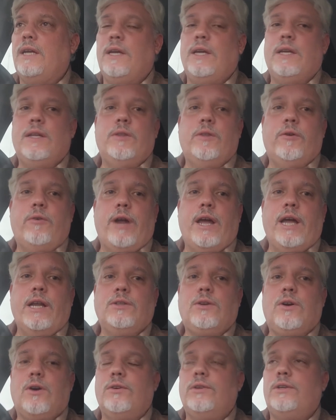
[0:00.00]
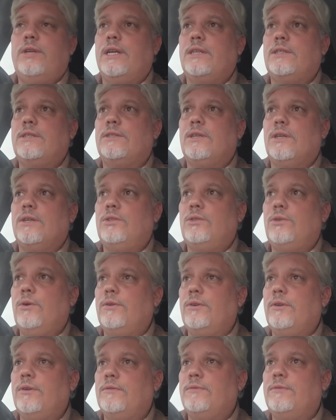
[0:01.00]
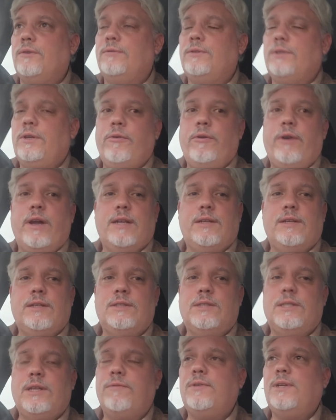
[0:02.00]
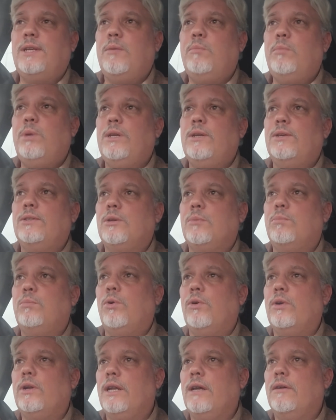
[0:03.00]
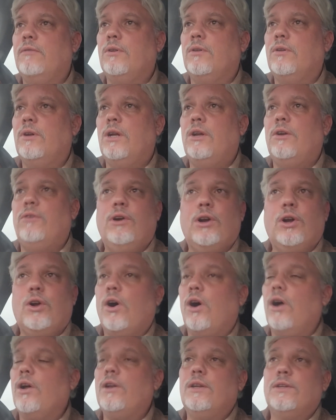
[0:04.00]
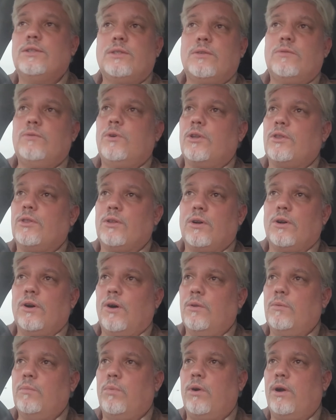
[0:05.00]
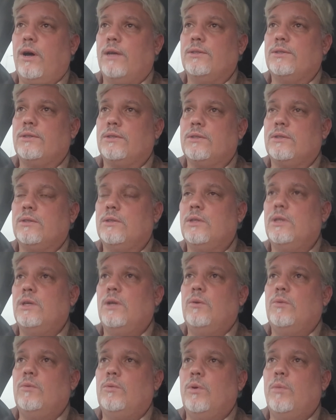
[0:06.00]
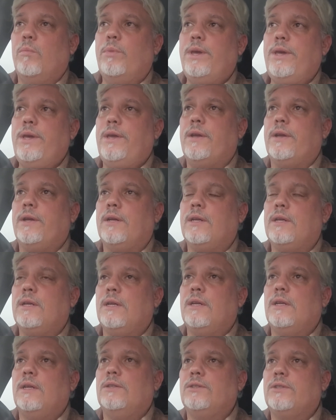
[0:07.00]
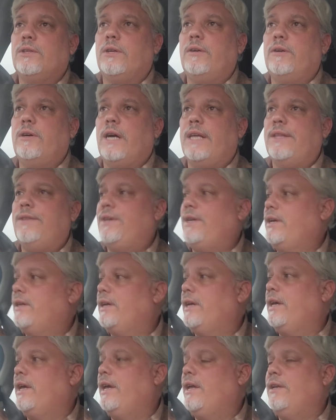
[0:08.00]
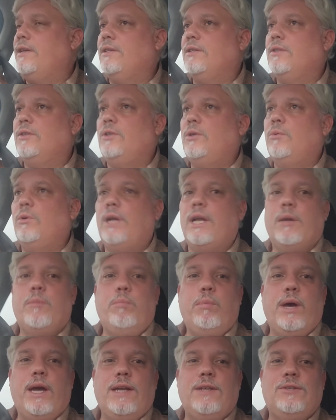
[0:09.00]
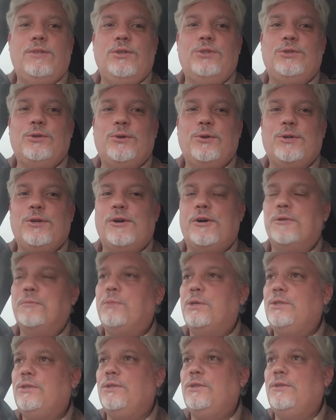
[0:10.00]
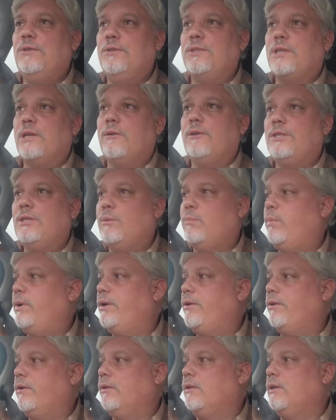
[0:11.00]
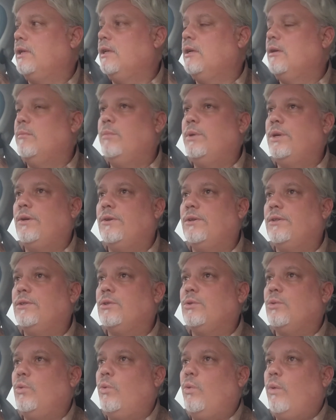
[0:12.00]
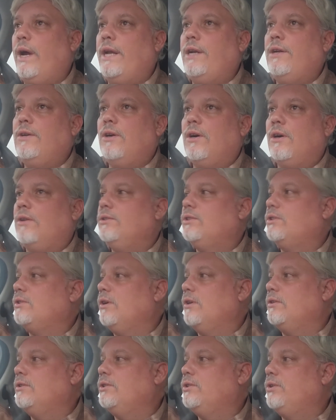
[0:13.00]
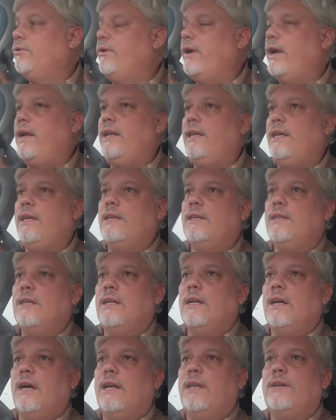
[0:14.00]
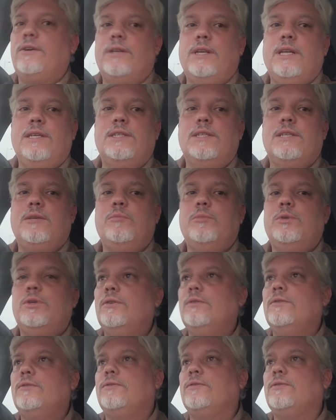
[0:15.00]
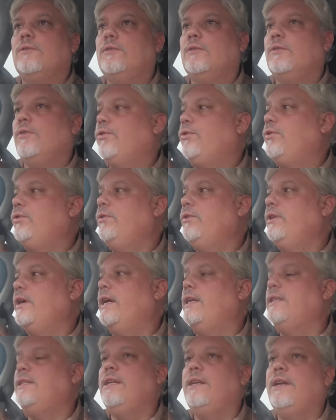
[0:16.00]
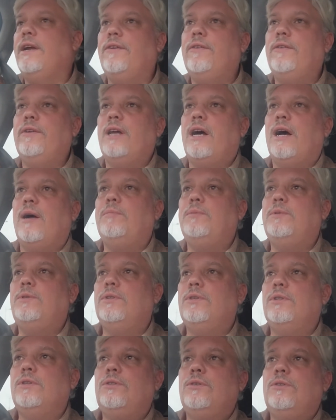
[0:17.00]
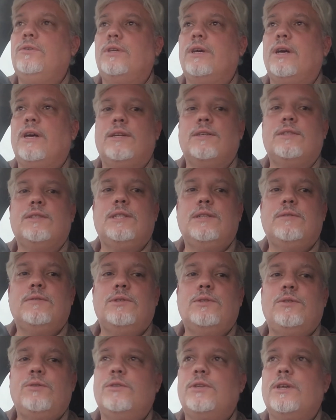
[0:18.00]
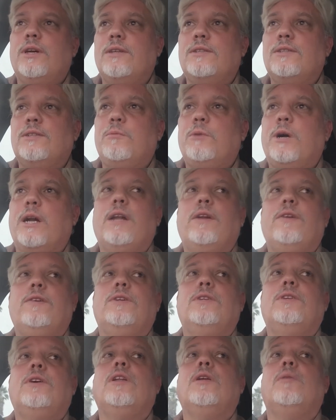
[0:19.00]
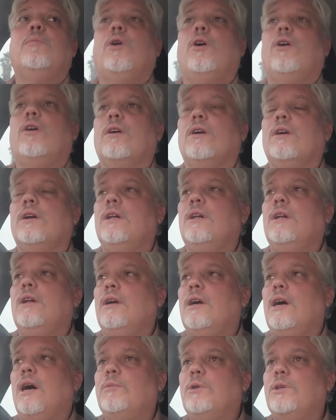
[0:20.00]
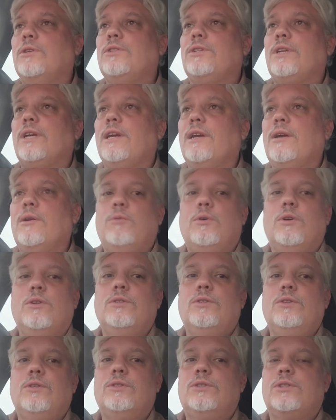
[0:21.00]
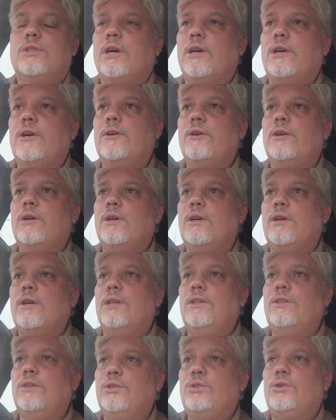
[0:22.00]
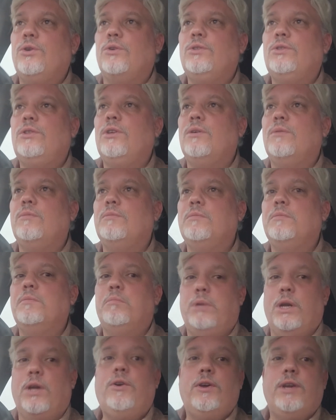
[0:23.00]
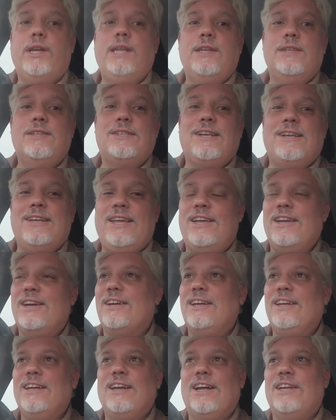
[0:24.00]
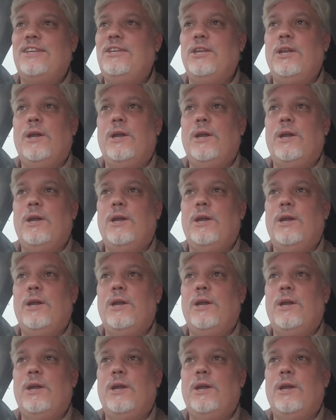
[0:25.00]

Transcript: in the Rand contract, it's at 250 Rand. It's definitely been a support level, regardless of what the gold price will be. So I think, again, you will get paid to short gold, but you do so at your peril. Because when gold starts to rally, and it could easily move through the 1800 up to the 2000, even $2,100 mark. I'm not saying it will do so in the short term, but it could easily, and you